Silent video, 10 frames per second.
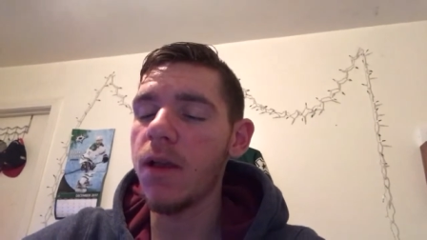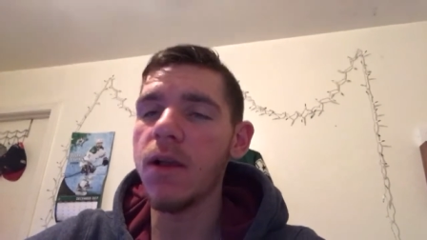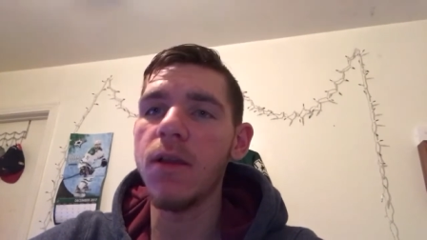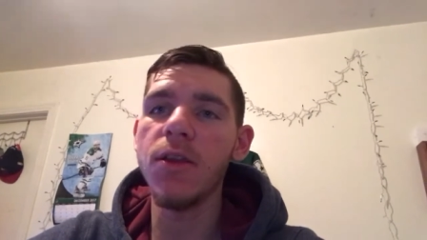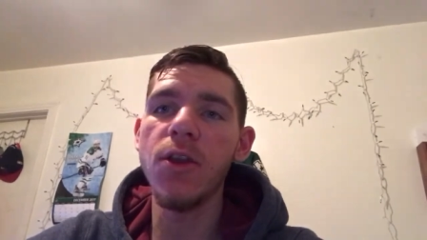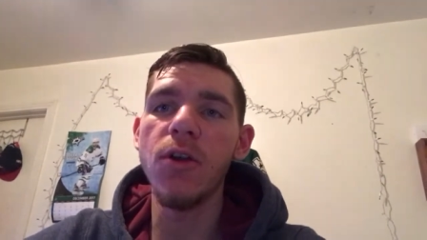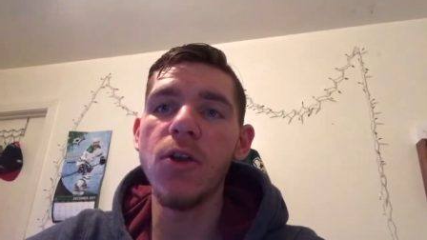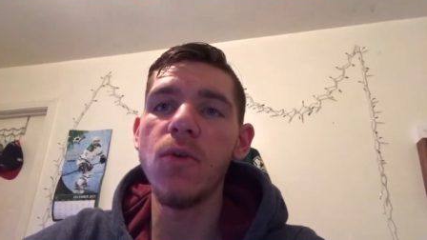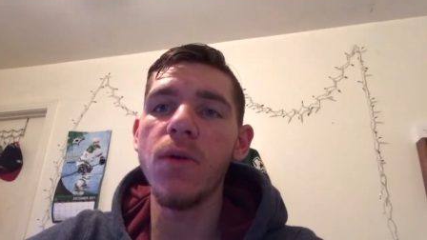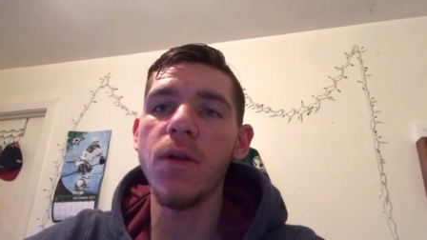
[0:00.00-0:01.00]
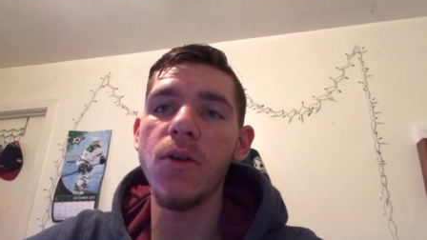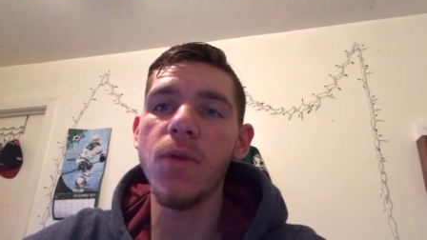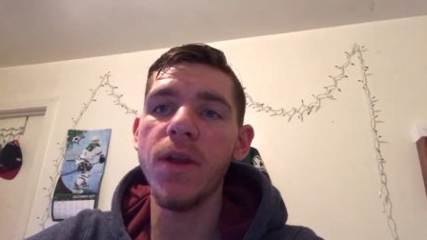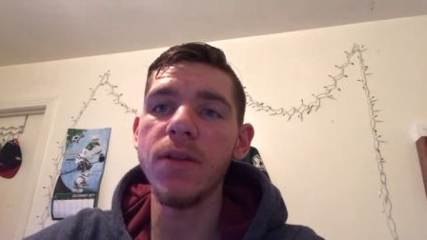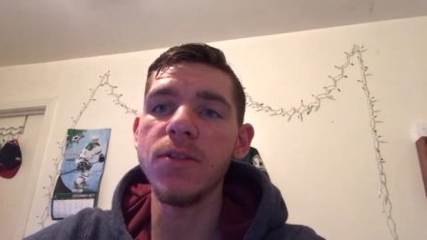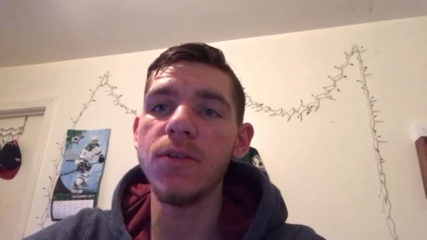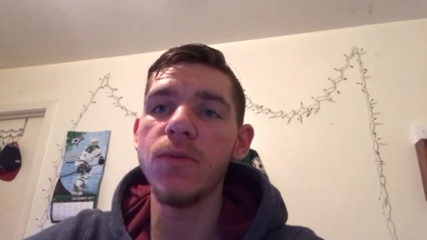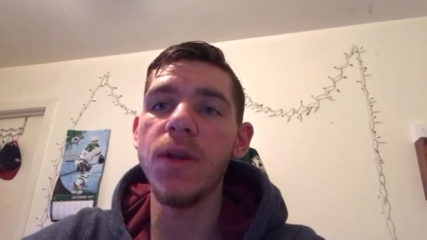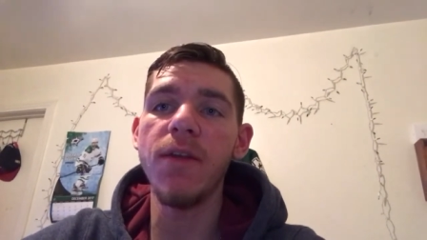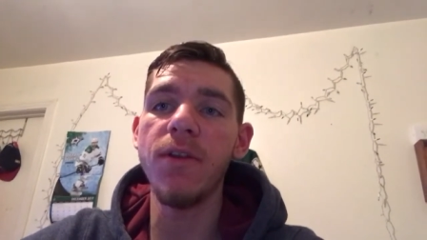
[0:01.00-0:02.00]
uh, you know, ac according to
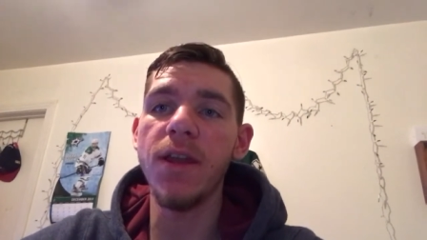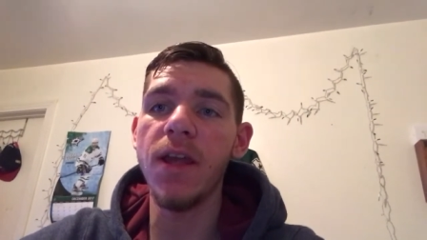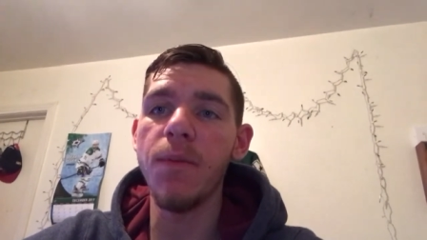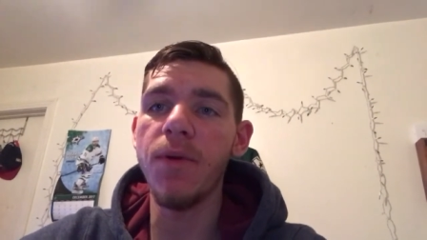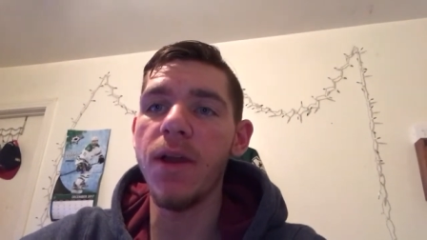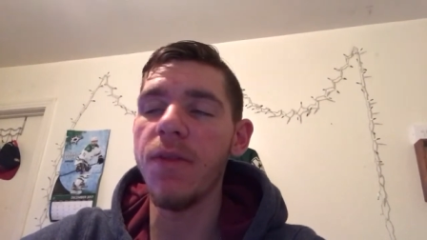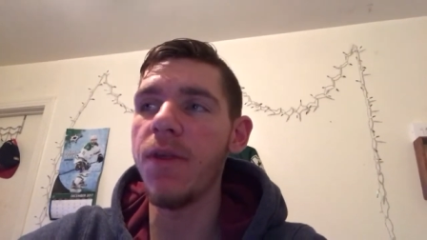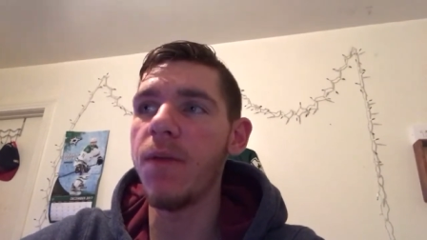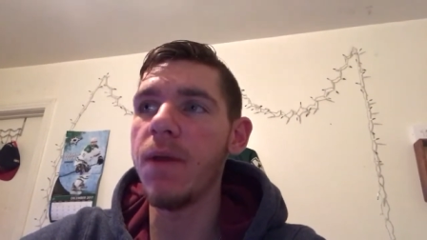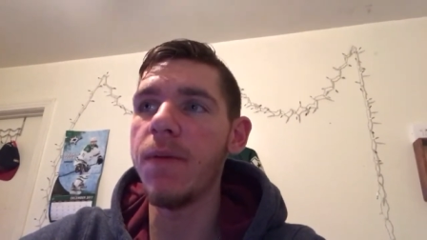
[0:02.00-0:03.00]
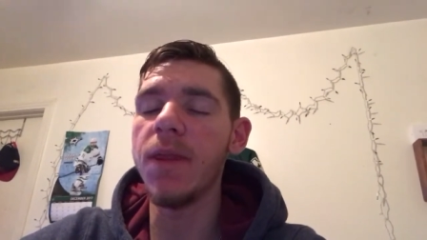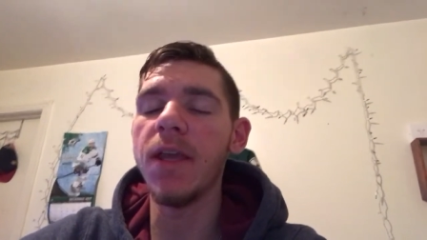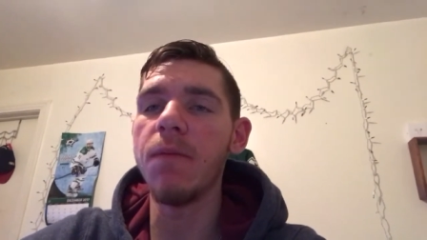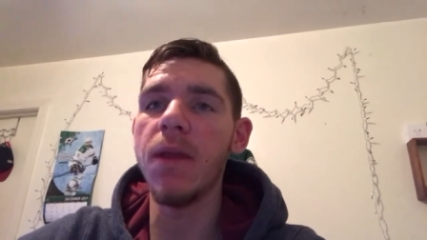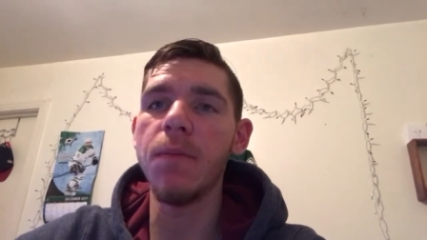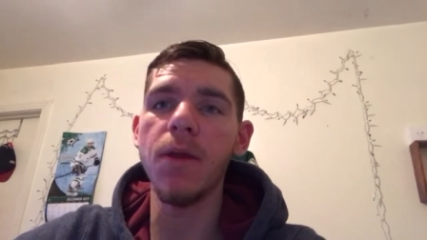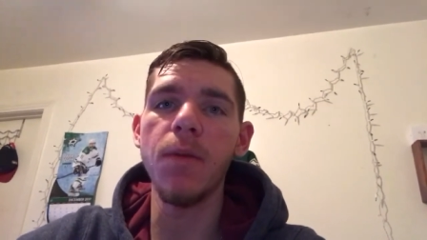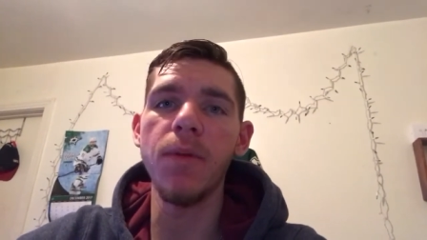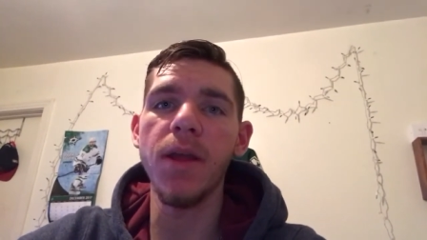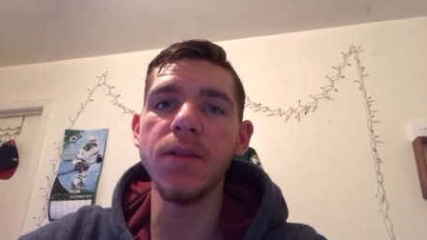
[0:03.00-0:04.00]
whatever day I put out there, maybe they can make
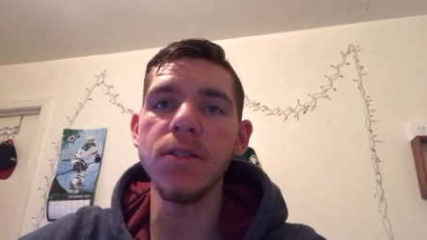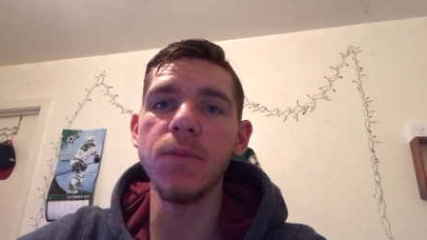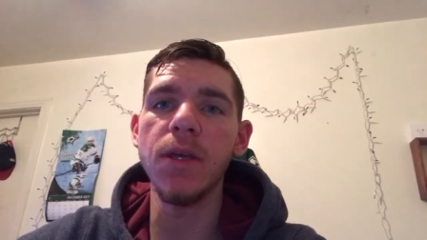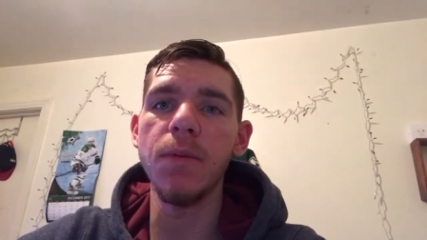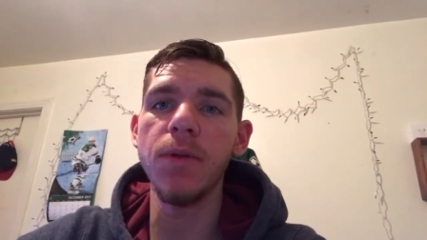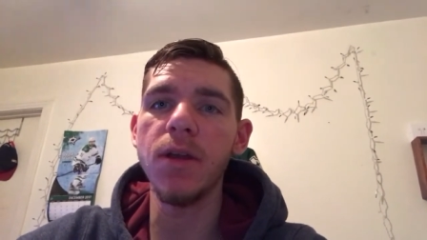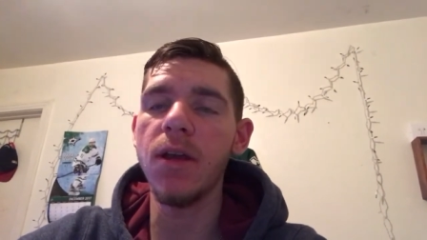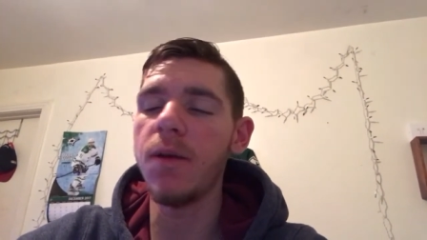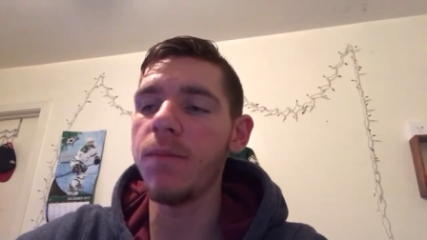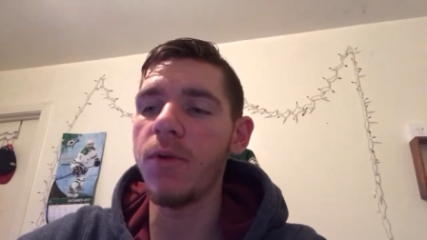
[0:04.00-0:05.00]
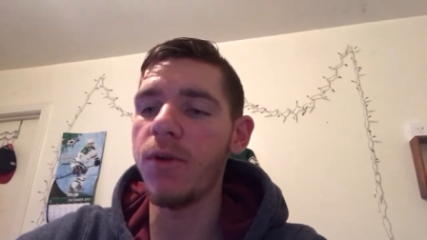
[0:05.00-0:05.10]
better plans to be able to come